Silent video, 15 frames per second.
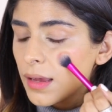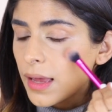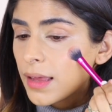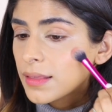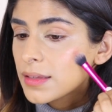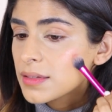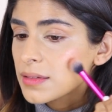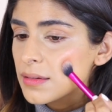
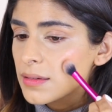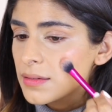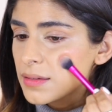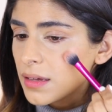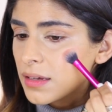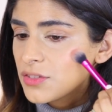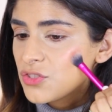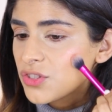And this is
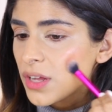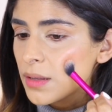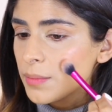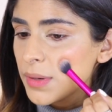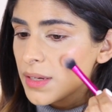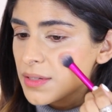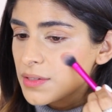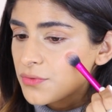a
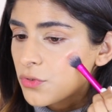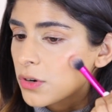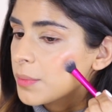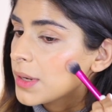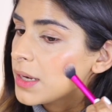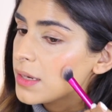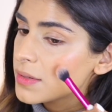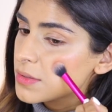gel-based
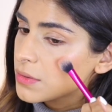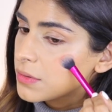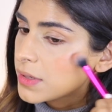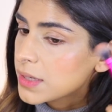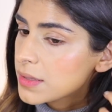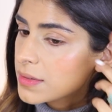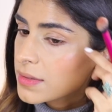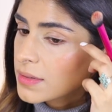formula, so
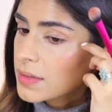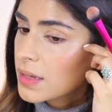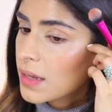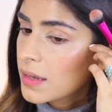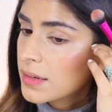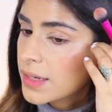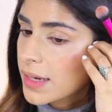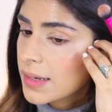it's
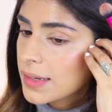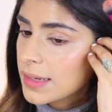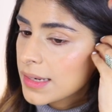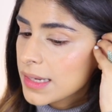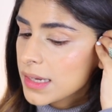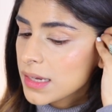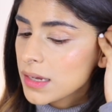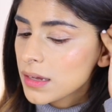
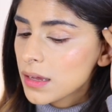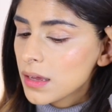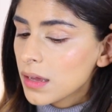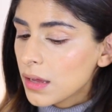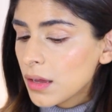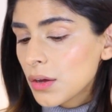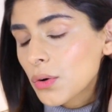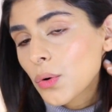technically
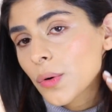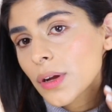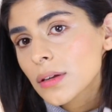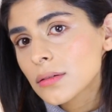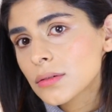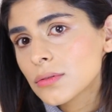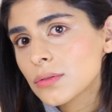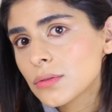
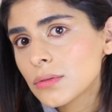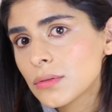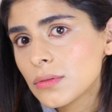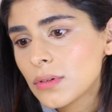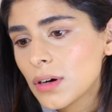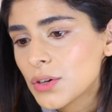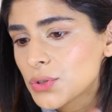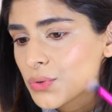going to
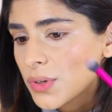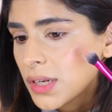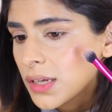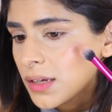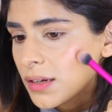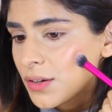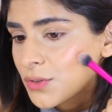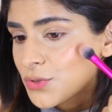do a
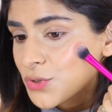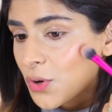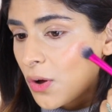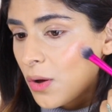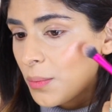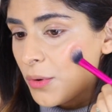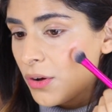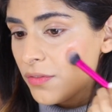really good
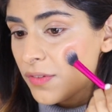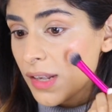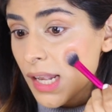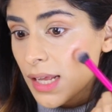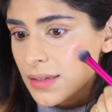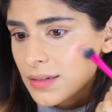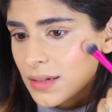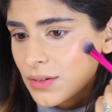job of
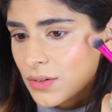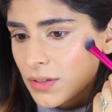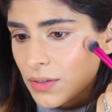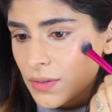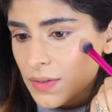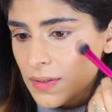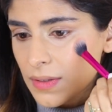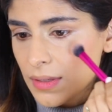lasting on
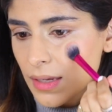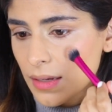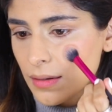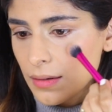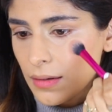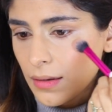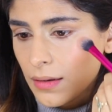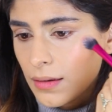your skin.